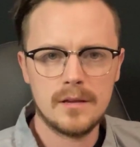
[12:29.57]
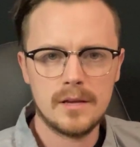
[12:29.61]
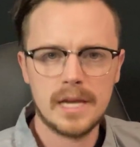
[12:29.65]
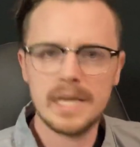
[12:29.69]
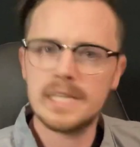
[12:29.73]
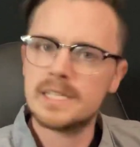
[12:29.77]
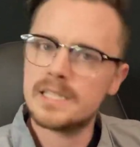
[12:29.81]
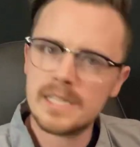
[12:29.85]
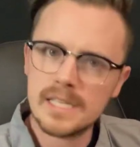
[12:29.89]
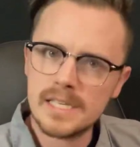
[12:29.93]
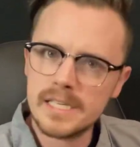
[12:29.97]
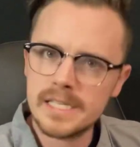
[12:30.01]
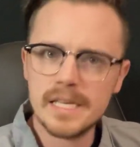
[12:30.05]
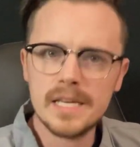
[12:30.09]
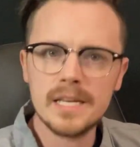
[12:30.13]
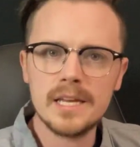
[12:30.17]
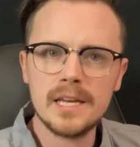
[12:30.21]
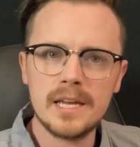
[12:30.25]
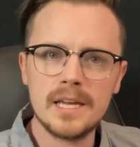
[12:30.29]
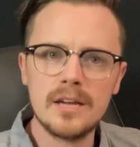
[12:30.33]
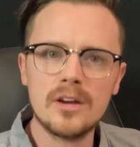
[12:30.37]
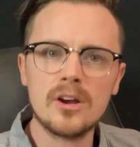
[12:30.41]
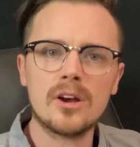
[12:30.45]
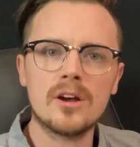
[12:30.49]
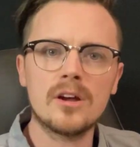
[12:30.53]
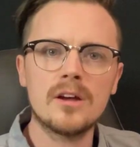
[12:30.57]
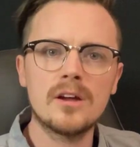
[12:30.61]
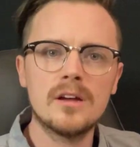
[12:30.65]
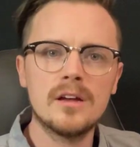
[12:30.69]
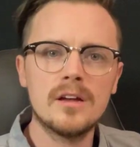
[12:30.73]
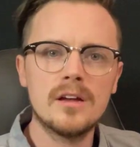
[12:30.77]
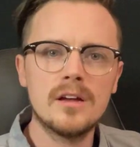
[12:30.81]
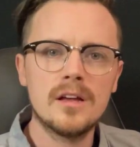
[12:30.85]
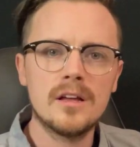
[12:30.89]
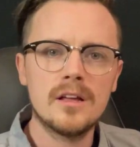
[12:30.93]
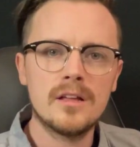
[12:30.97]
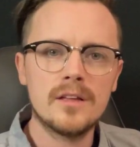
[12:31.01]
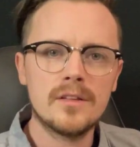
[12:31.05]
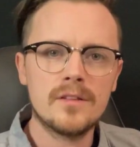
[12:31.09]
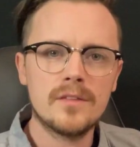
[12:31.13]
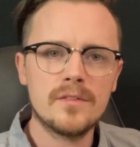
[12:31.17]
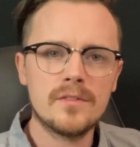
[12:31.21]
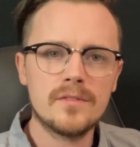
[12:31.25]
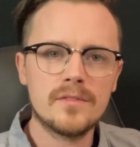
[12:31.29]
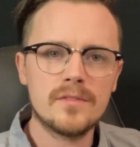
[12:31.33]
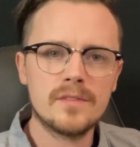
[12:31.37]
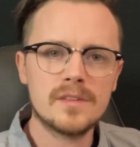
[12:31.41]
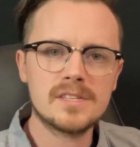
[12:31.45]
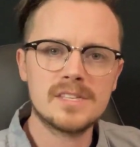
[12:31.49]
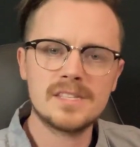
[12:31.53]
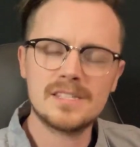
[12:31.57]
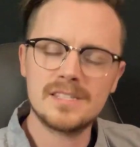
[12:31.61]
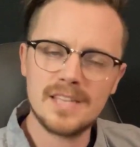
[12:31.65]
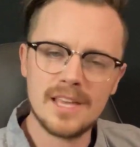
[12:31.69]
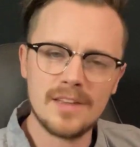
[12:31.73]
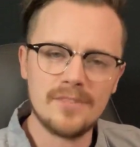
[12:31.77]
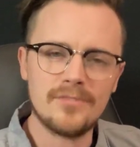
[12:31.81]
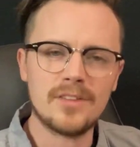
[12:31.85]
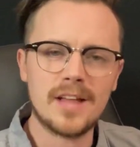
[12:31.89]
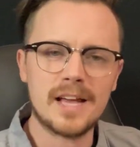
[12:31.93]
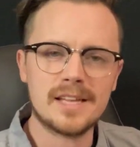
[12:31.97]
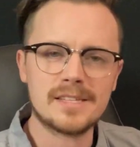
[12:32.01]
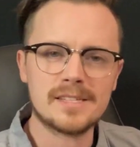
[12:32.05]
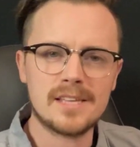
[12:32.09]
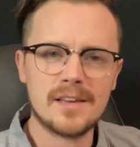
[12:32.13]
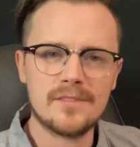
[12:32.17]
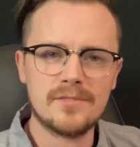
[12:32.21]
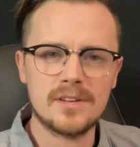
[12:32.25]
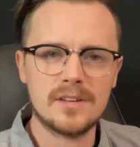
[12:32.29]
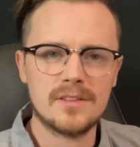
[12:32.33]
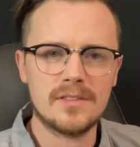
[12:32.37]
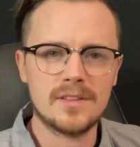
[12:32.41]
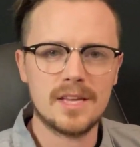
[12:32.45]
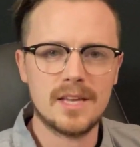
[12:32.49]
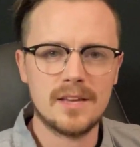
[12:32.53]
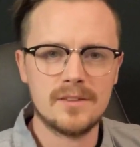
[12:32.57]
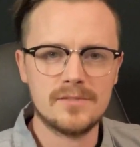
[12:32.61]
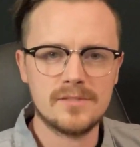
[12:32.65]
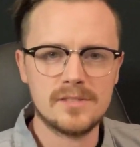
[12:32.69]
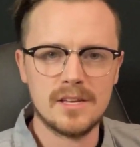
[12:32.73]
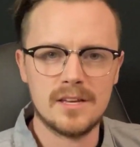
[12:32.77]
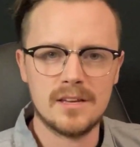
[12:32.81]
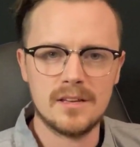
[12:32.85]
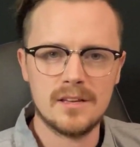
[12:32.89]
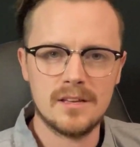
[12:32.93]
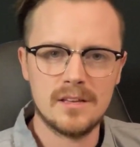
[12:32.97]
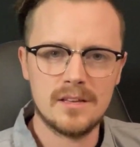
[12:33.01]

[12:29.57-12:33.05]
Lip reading: It's easy to hear. This is D flat 7 in the key of C.